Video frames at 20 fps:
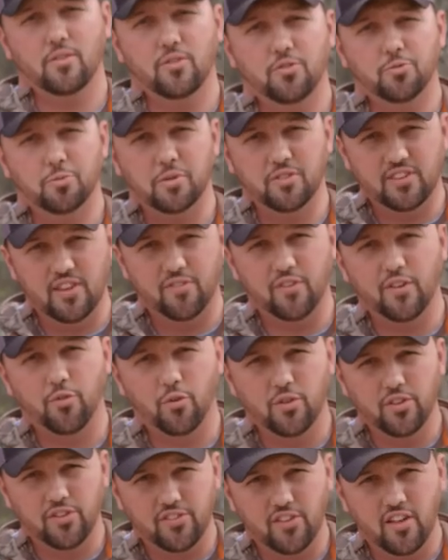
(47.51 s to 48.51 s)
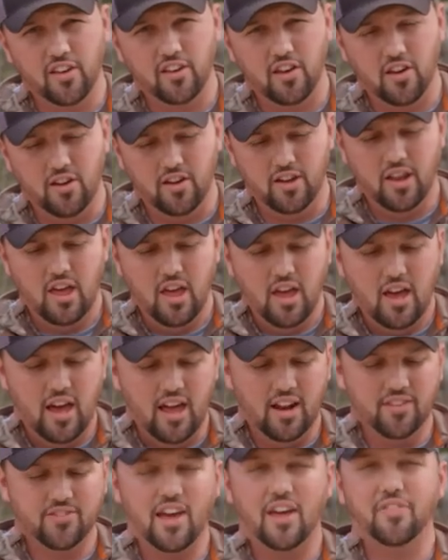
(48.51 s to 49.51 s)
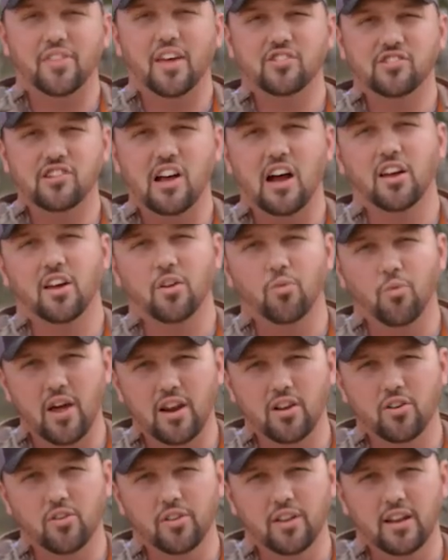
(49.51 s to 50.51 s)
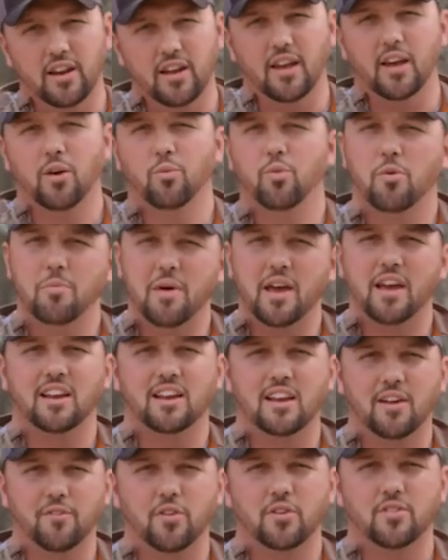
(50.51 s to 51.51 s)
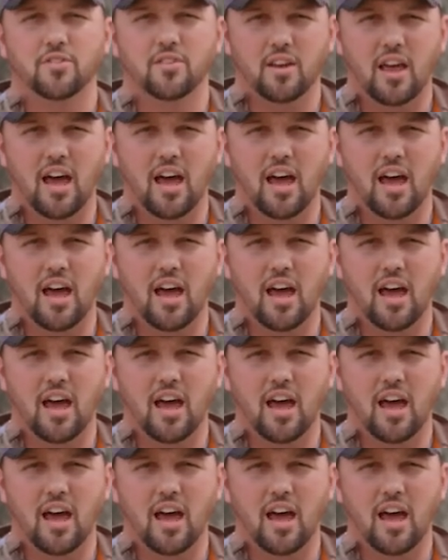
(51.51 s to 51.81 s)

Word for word: specific for the slug gun, and it's got that shotgun reticle in it. It will make a difference in